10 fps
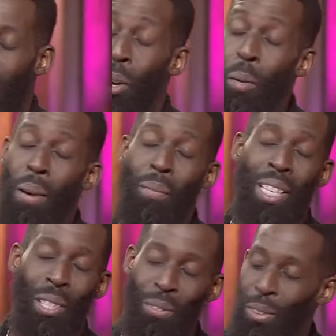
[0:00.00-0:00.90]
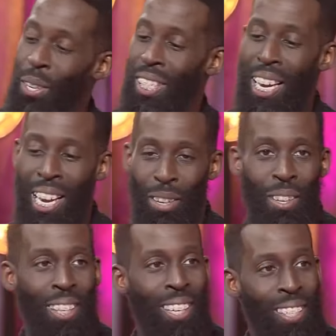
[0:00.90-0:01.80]
The only problem that divorce had
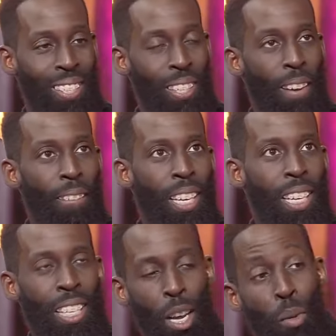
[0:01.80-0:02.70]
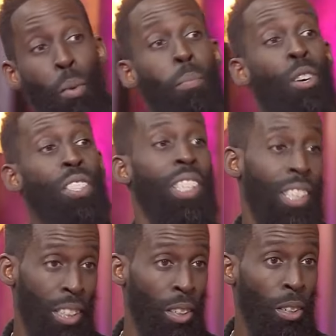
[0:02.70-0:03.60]
with us is that we were both seeking the